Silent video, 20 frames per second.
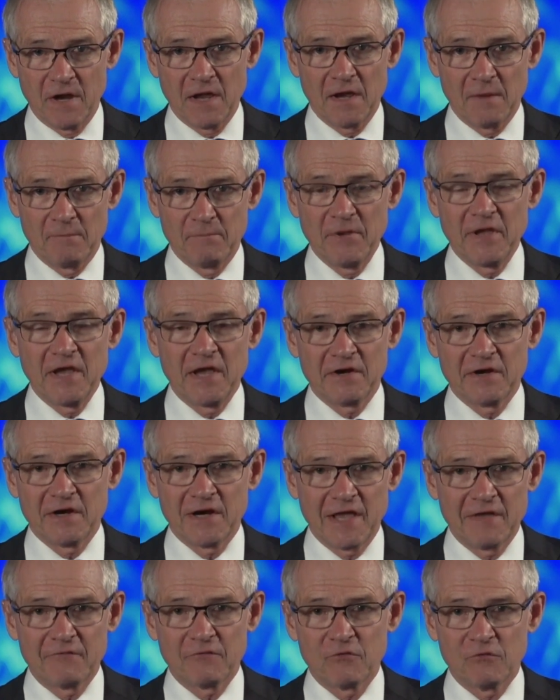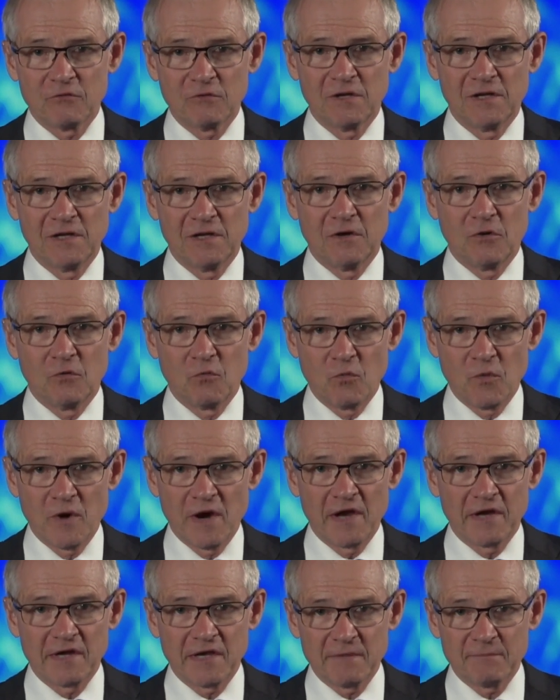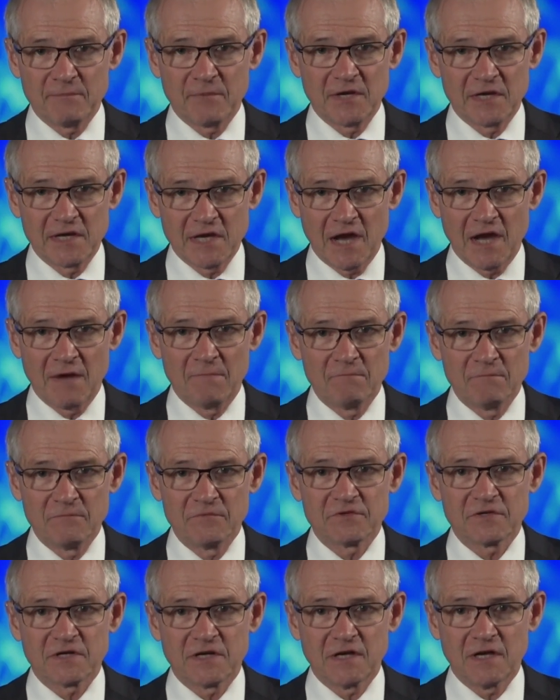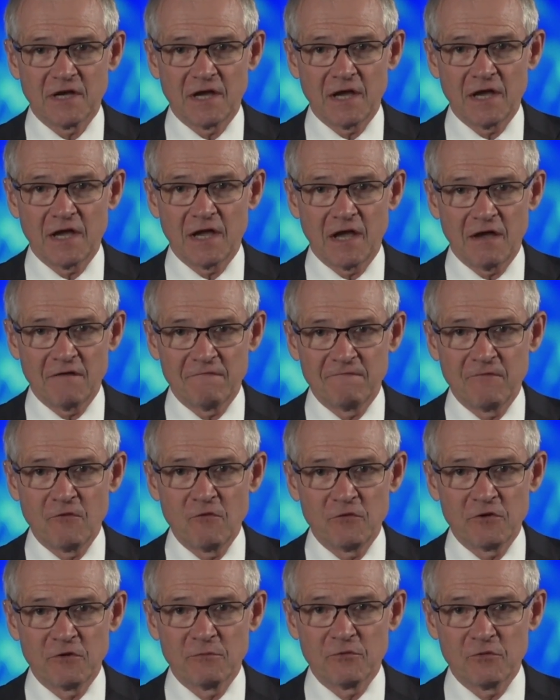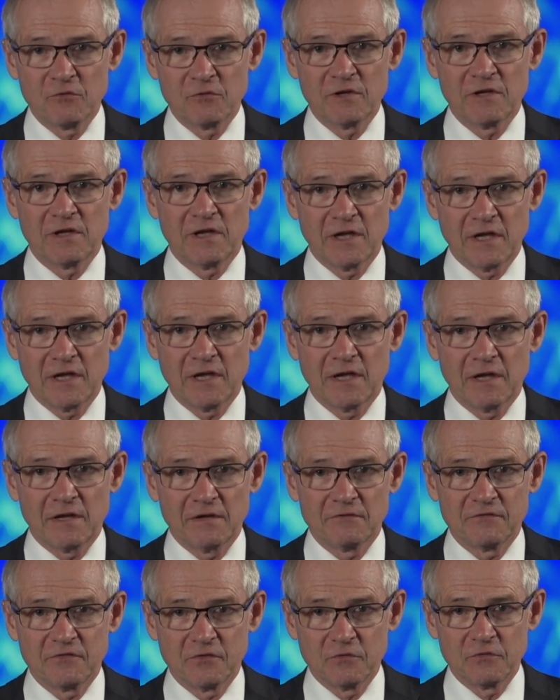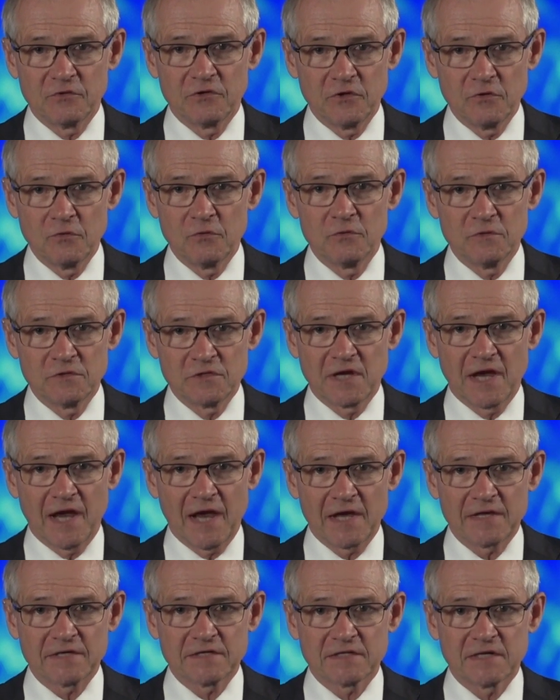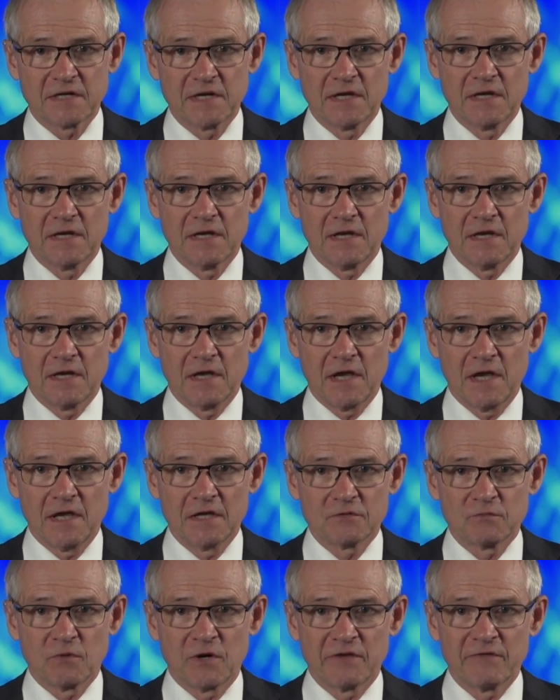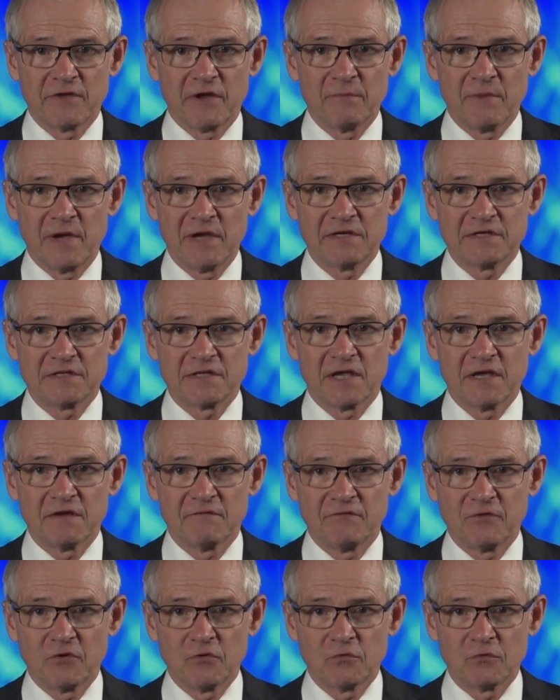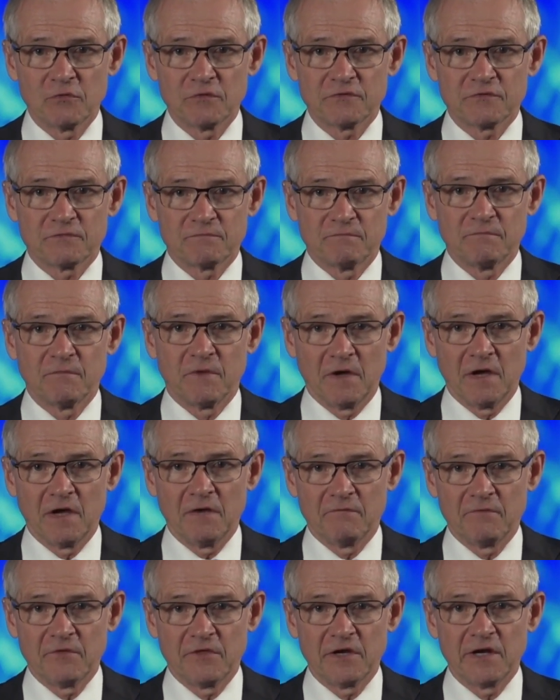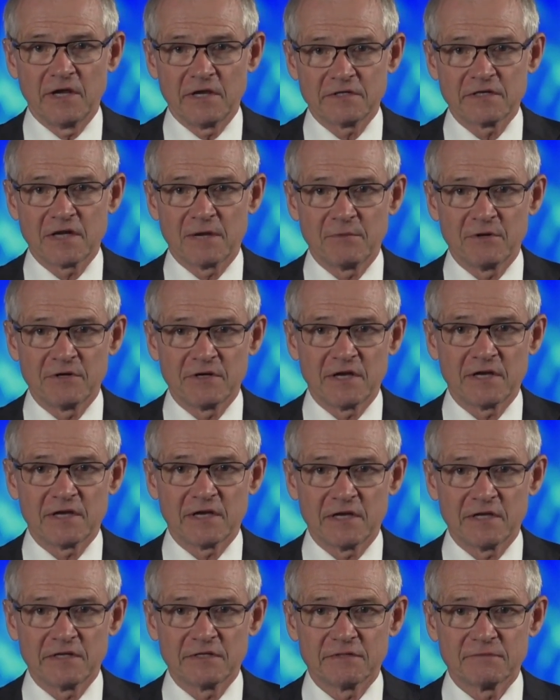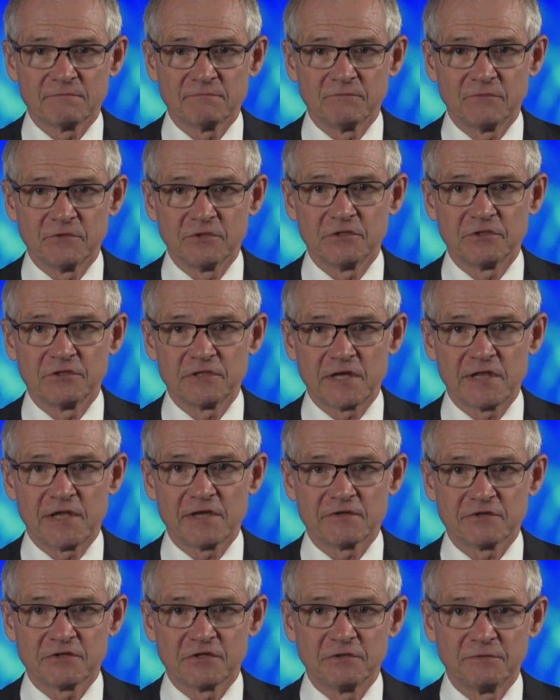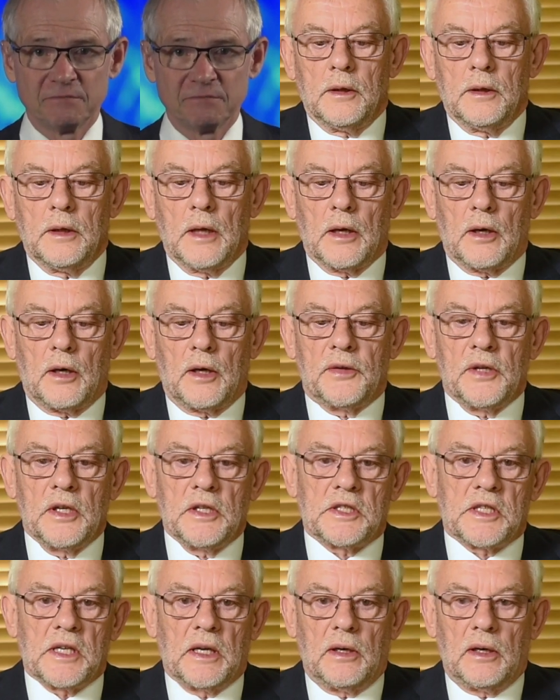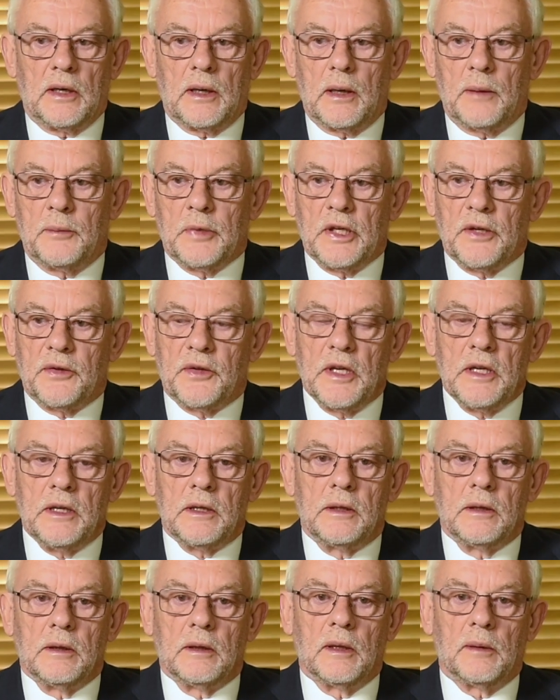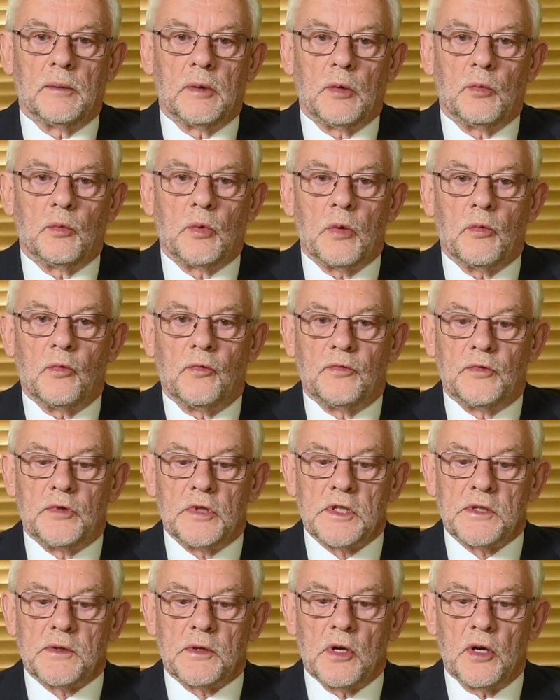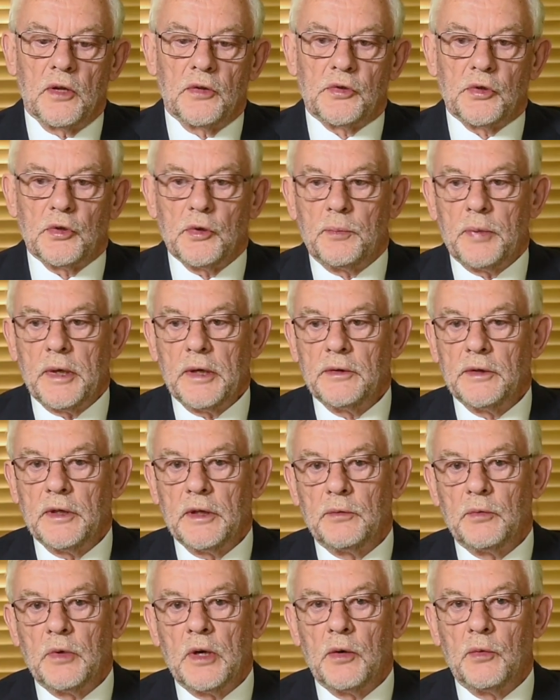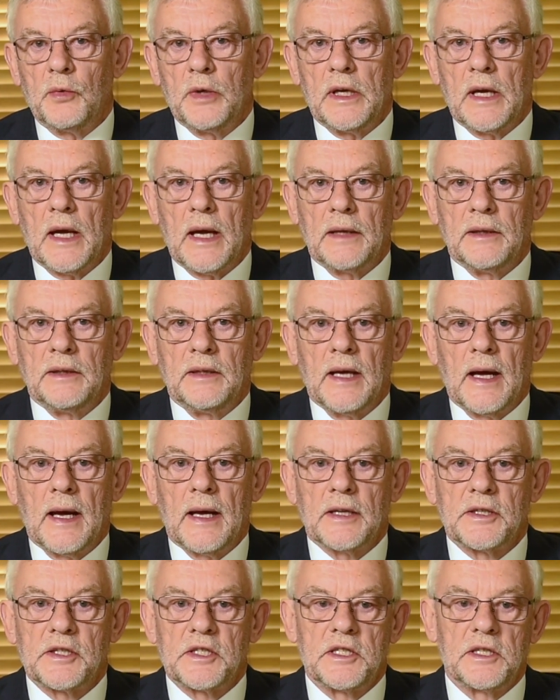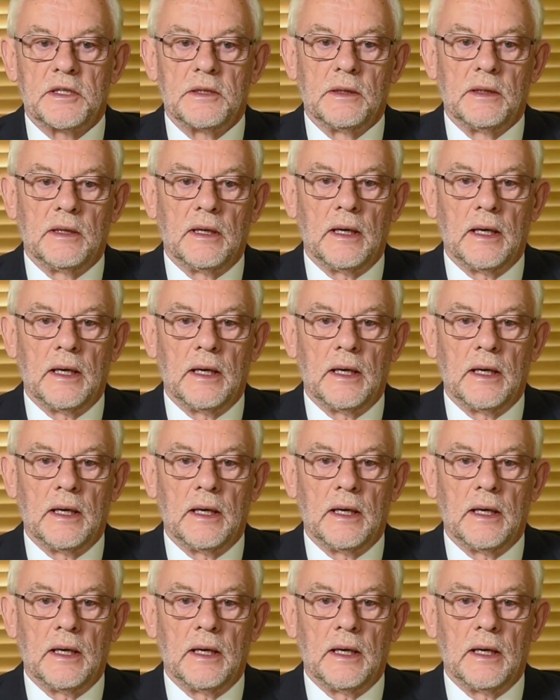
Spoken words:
be at a level where it becomes affordable to use gas as one of our mainstay fuels for the next couple of decades. Would you say that's true? Yeah, I think so. I mean, we've just gone through a period where we had gas,